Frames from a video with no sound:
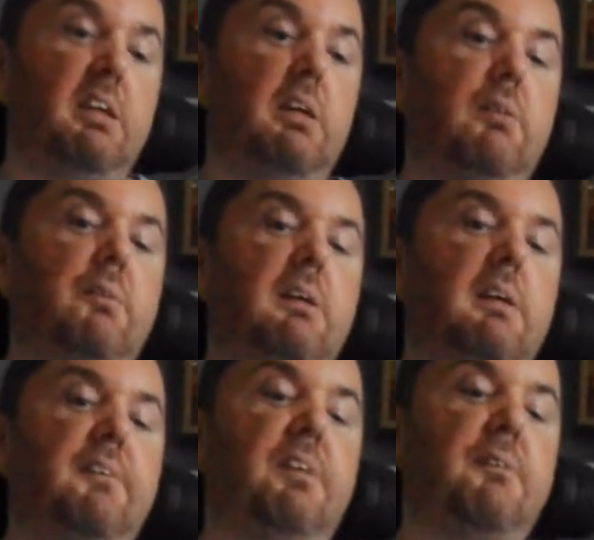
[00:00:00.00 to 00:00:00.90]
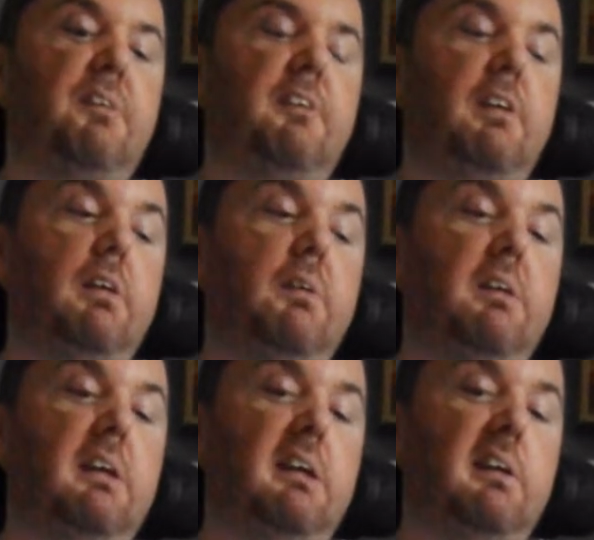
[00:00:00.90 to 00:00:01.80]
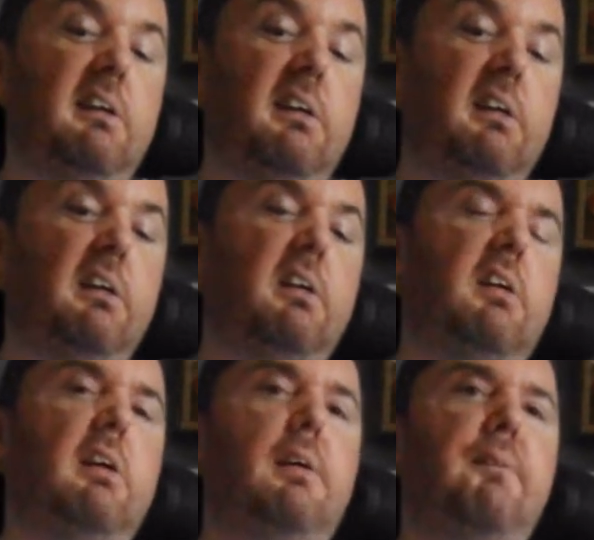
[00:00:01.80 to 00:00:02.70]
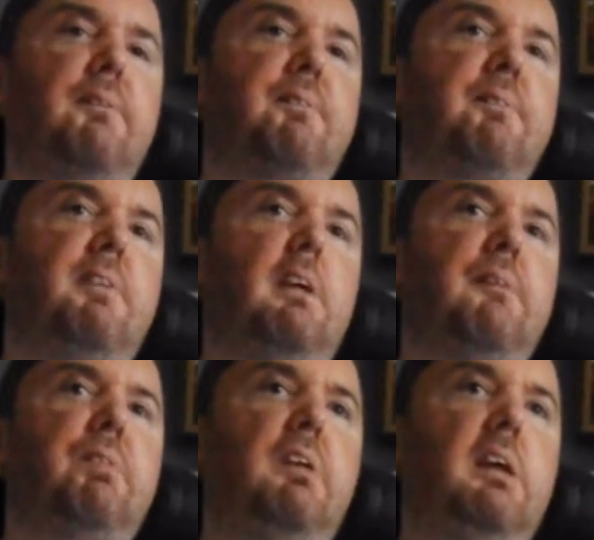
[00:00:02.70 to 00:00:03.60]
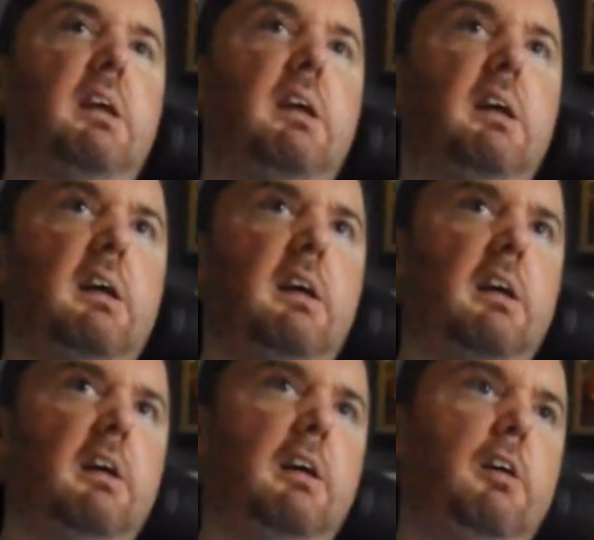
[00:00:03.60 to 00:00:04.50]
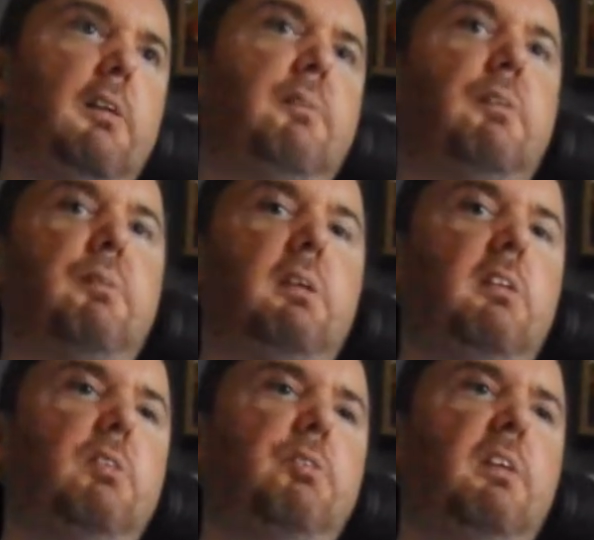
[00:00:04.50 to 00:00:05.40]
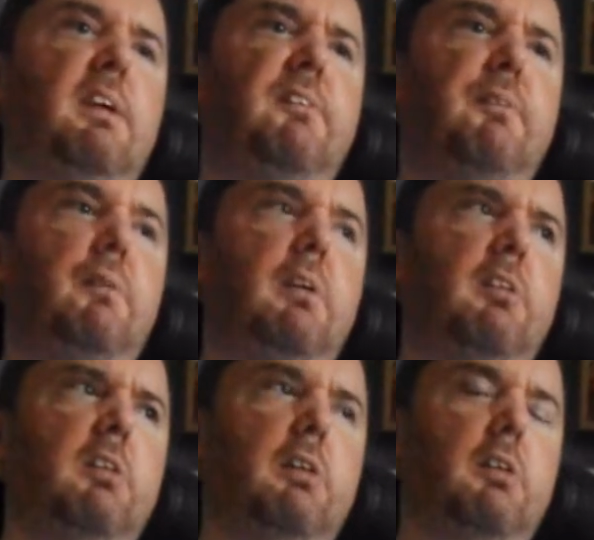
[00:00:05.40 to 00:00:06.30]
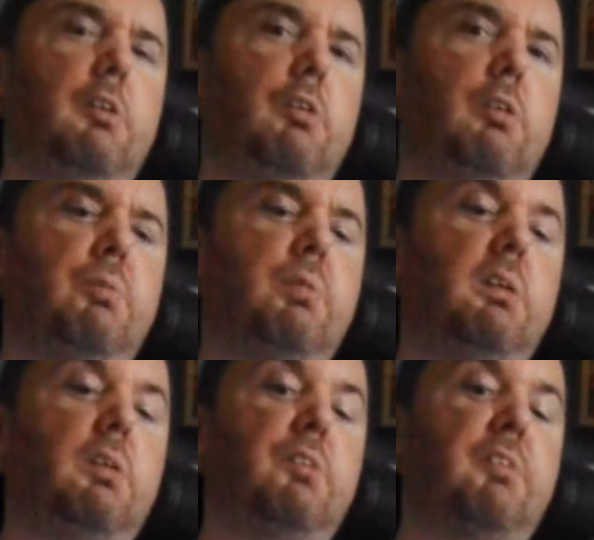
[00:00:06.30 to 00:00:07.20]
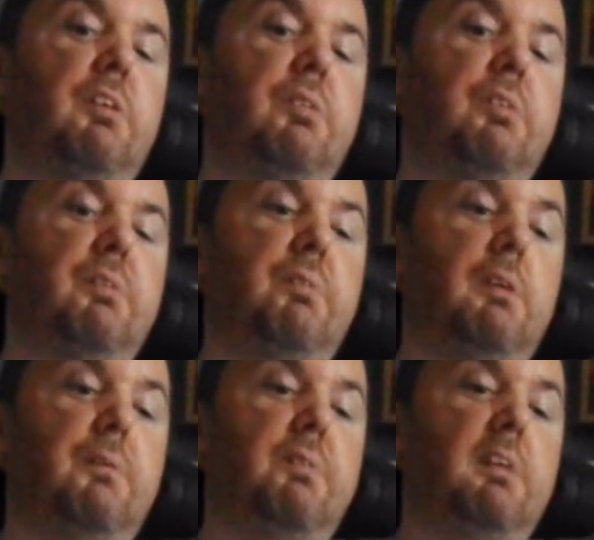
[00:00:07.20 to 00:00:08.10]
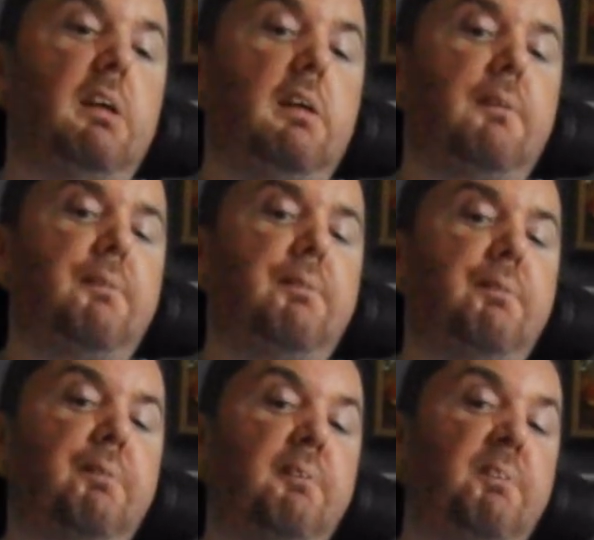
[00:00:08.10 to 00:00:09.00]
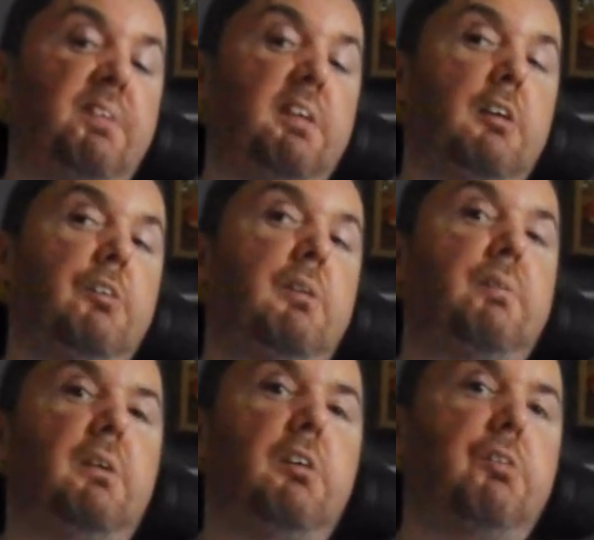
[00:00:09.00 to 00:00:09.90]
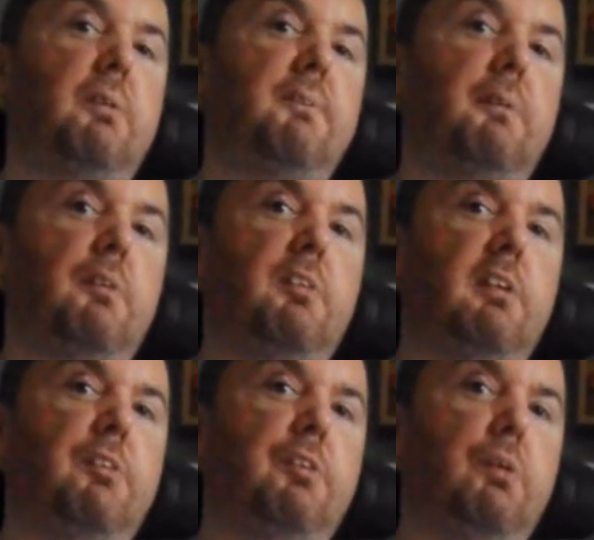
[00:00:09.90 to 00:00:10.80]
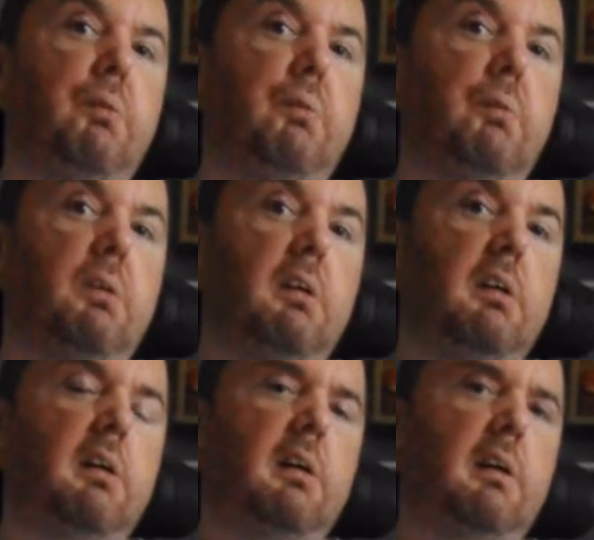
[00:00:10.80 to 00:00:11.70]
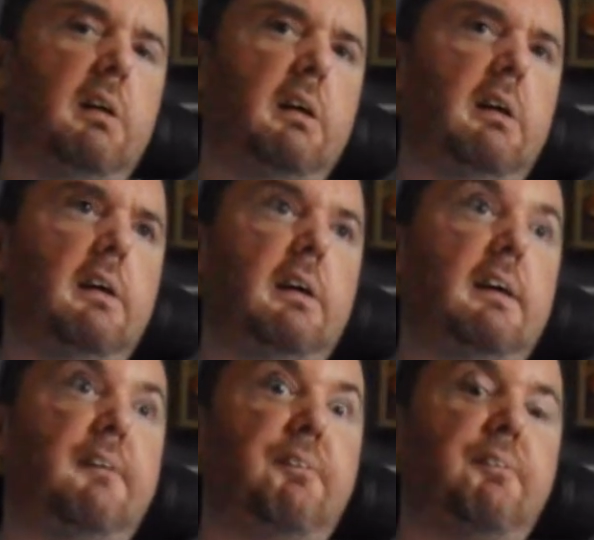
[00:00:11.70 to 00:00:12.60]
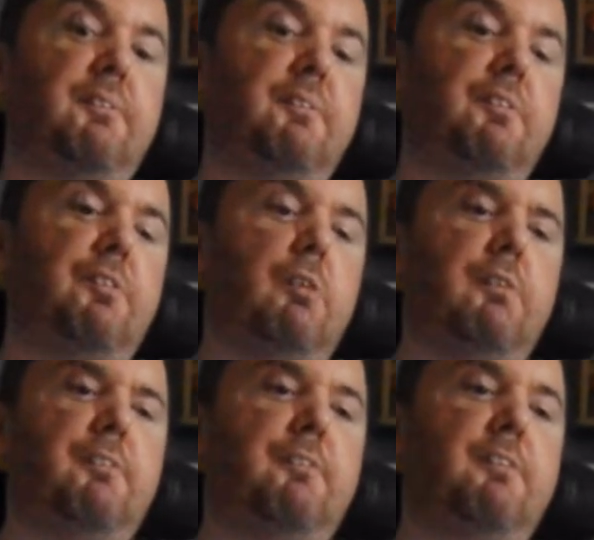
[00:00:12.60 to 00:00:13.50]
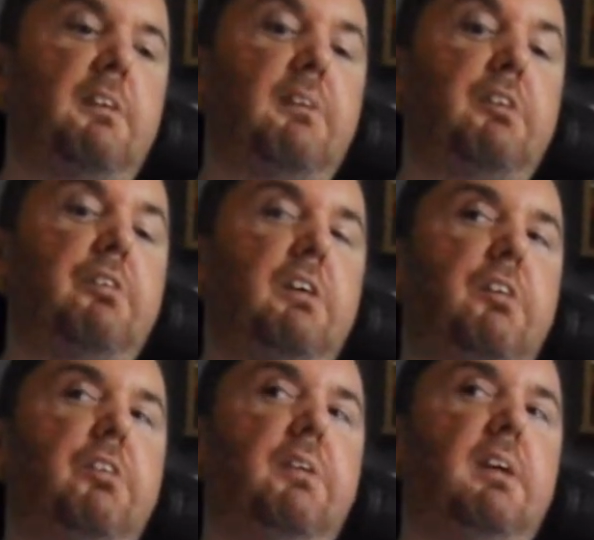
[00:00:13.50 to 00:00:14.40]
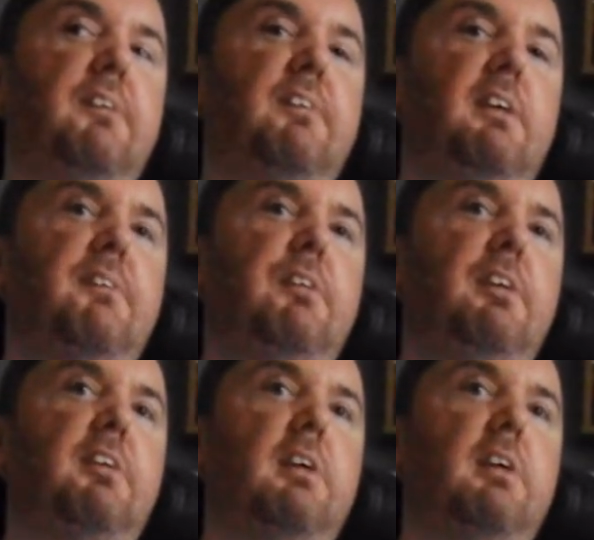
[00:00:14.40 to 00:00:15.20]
We have gummies in the UK. They're pretty, gummy sweets flavour-wise are usually pretty universal. Sometimes the Japanese treat boxes do have sort of very strange, unique flavours.